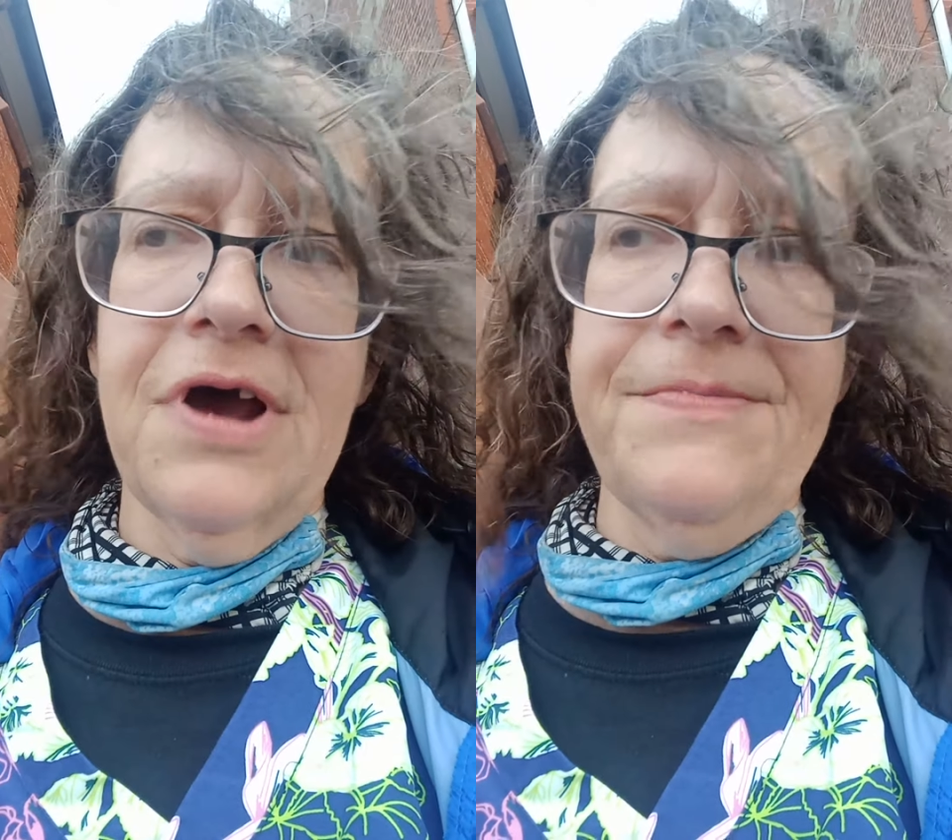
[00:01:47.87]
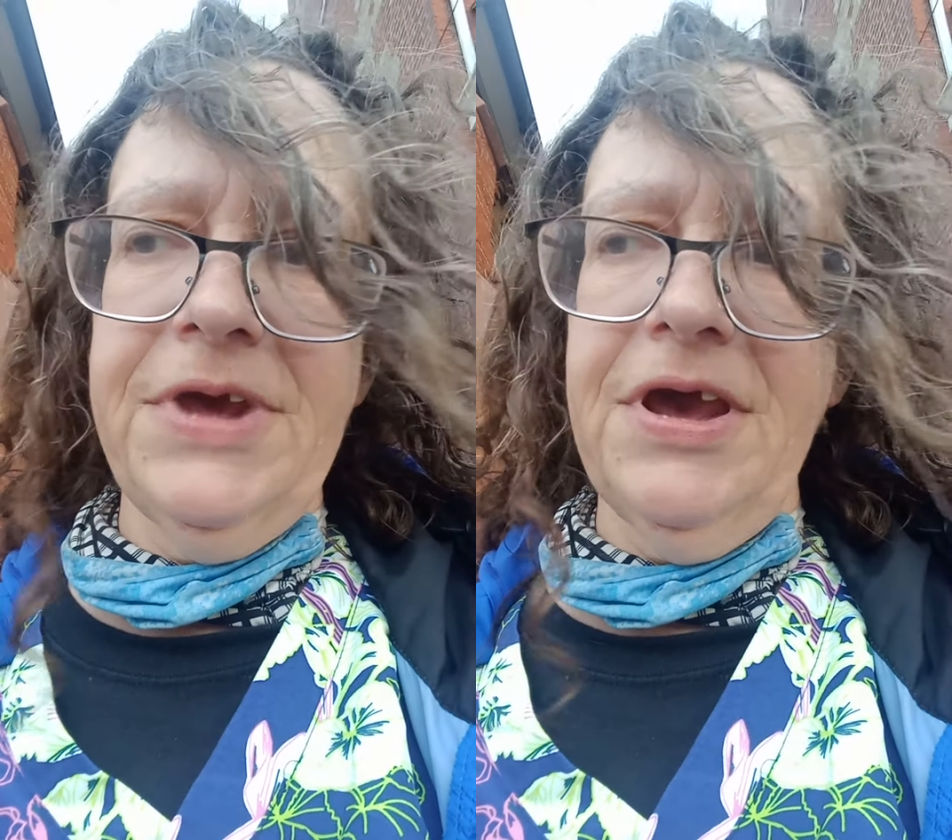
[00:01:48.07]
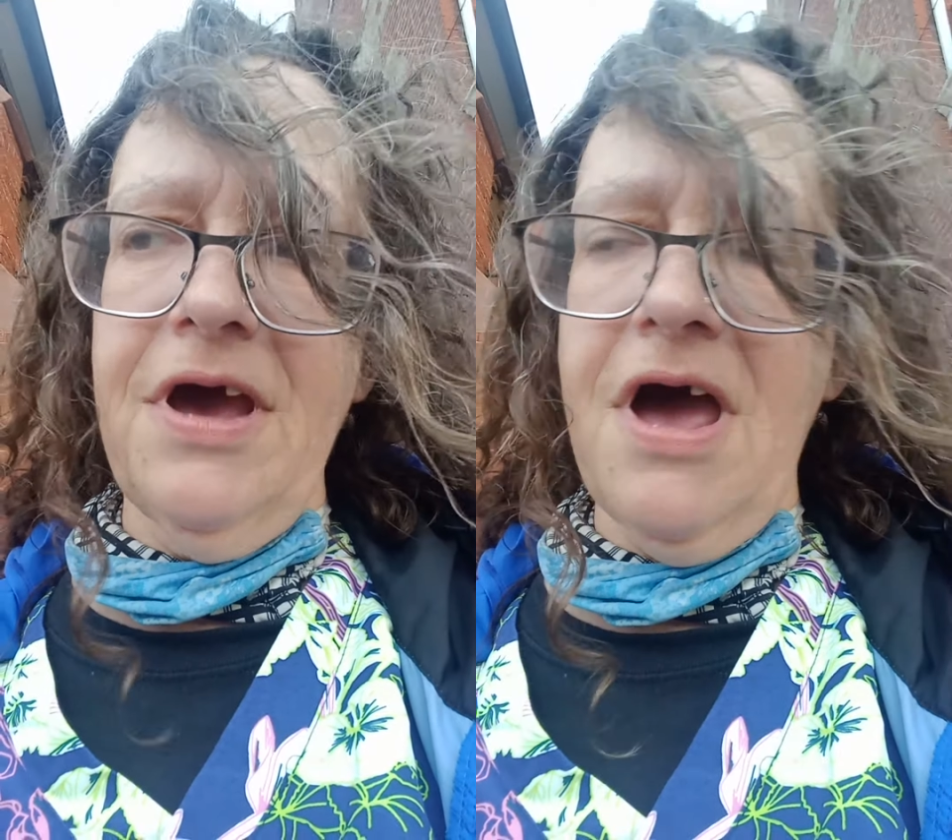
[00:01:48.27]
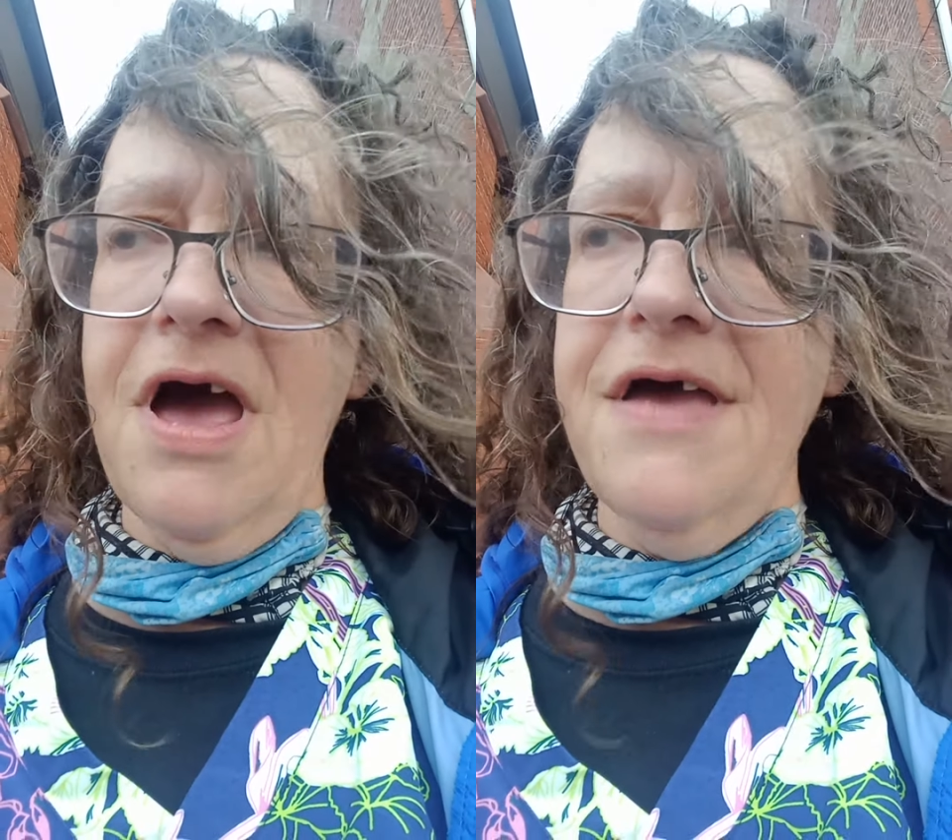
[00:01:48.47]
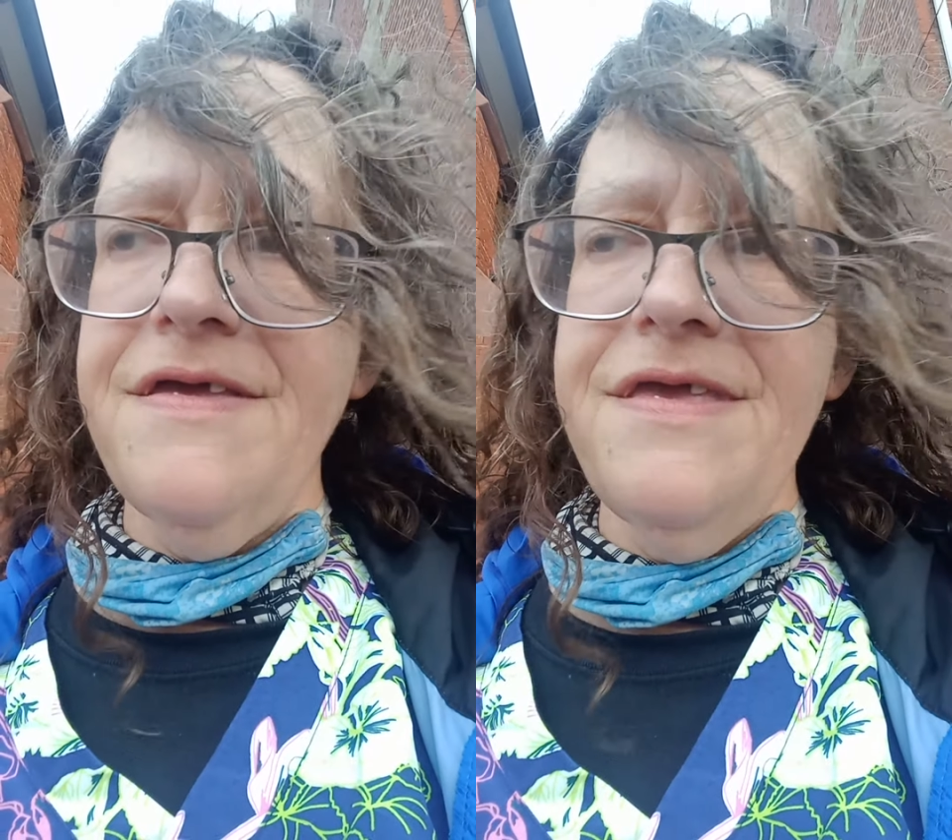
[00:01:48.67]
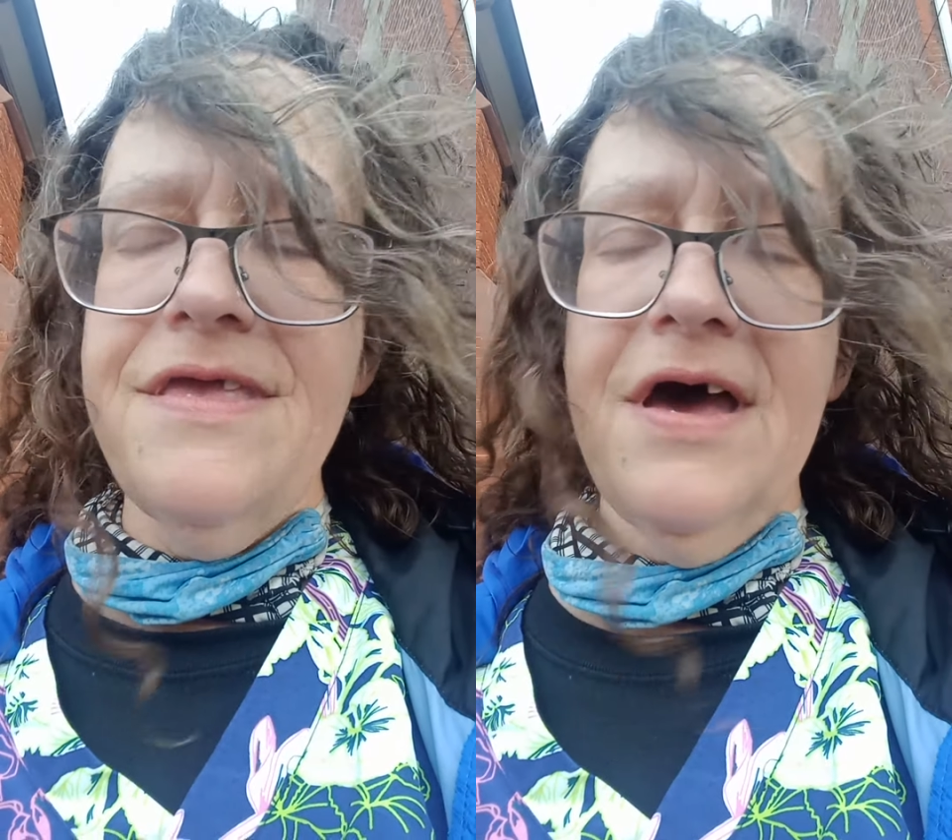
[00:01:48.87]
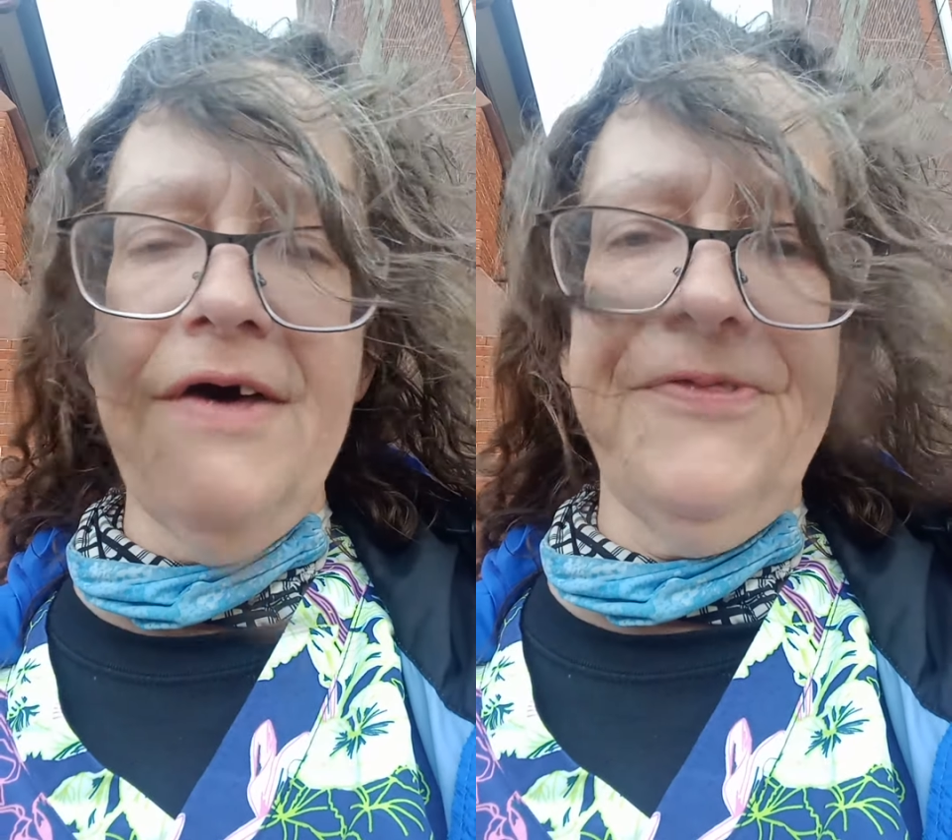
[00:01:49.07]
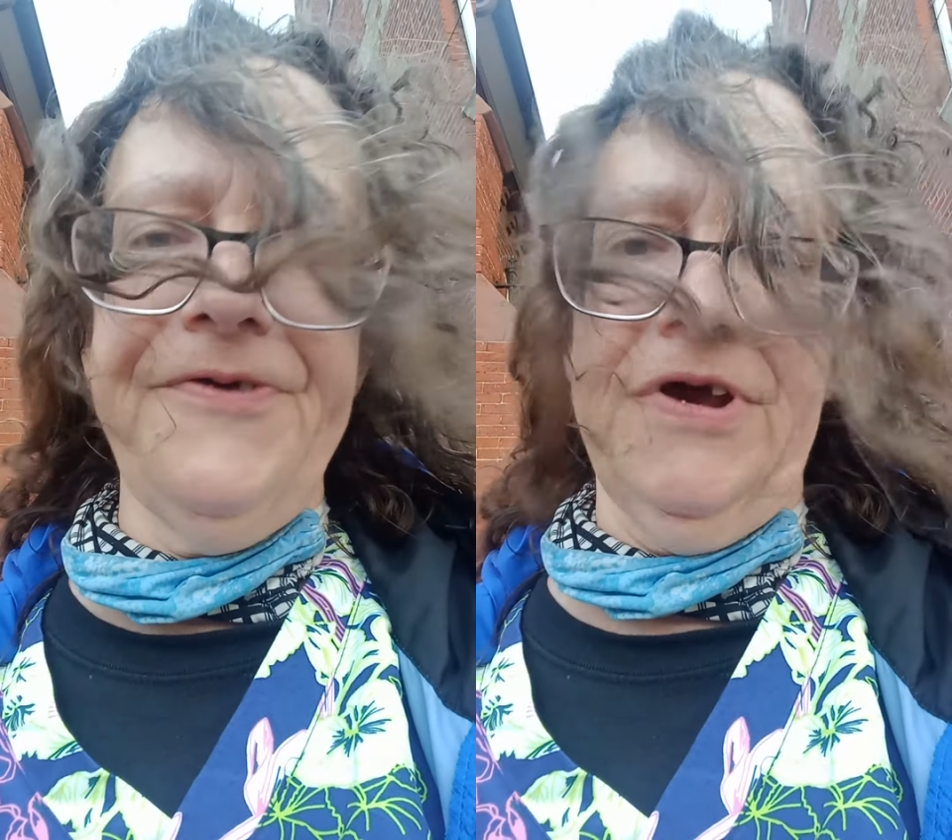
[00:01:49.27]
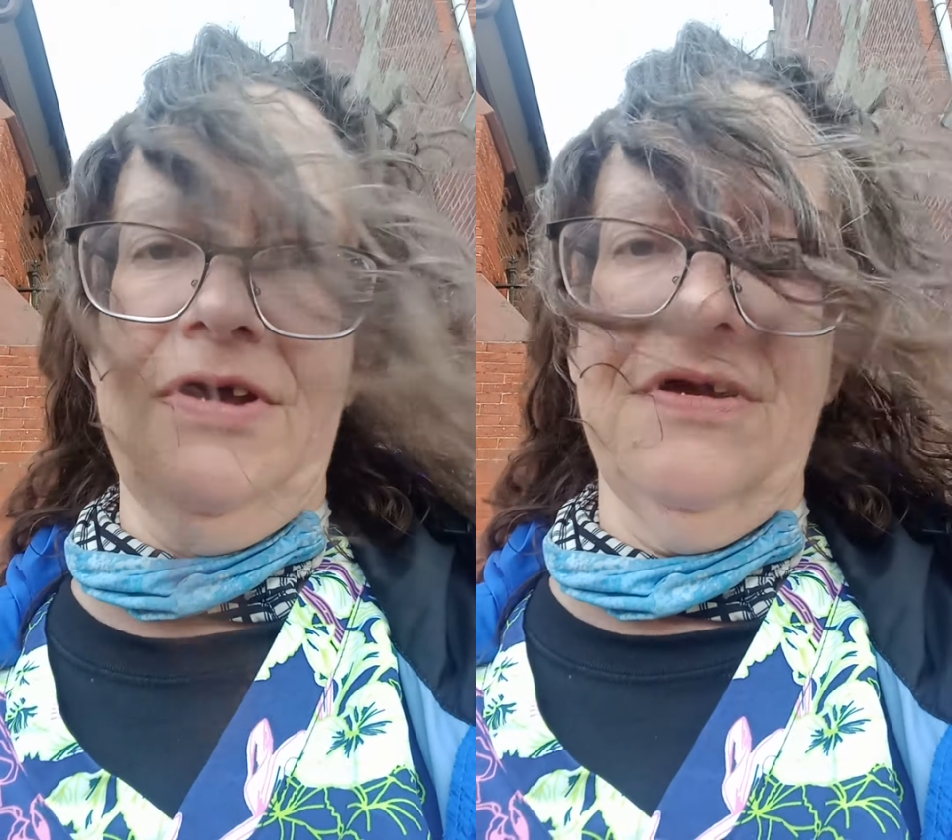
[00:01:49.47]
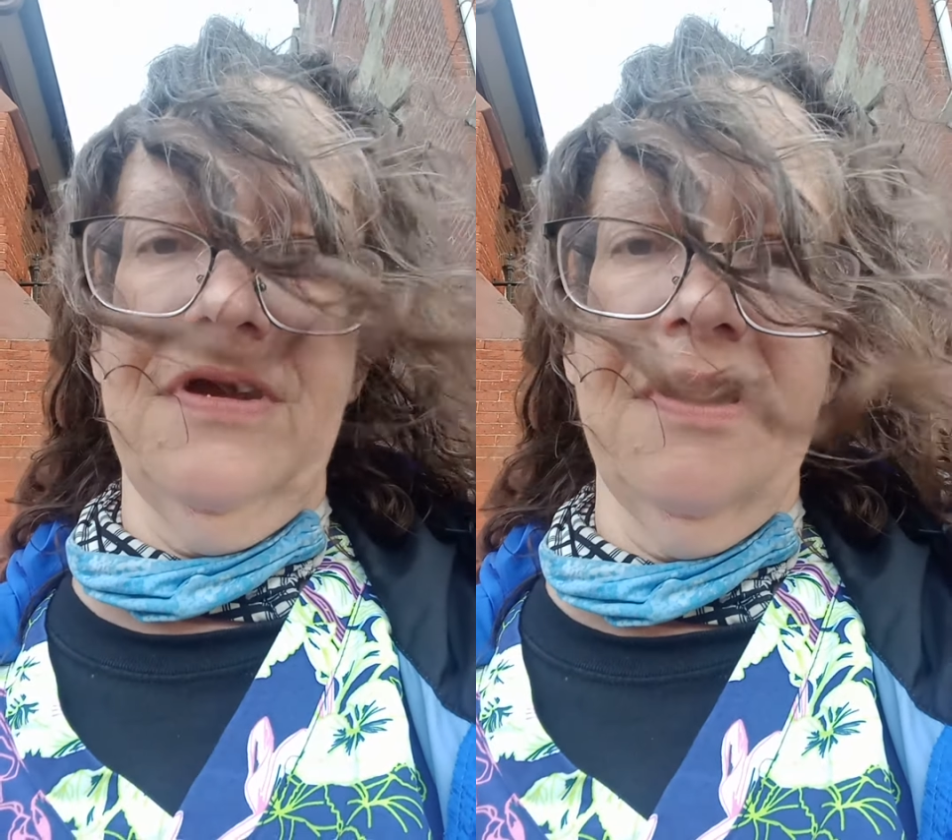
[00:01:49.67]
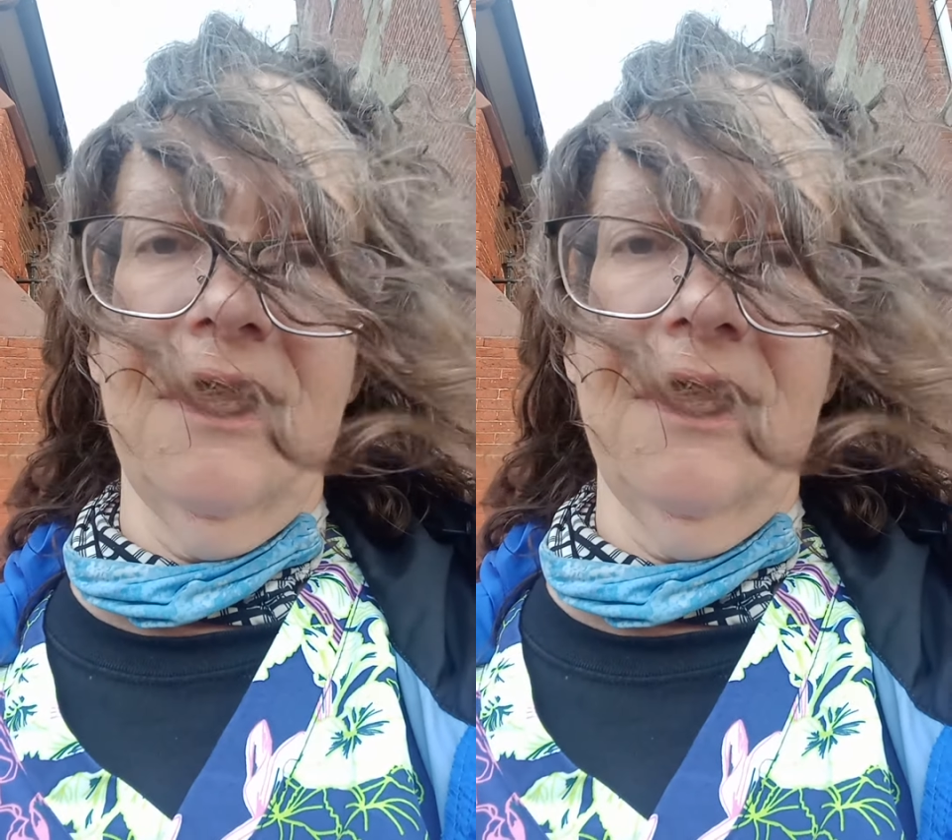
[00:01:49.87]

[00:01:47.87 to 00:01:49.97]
I mean, nothing.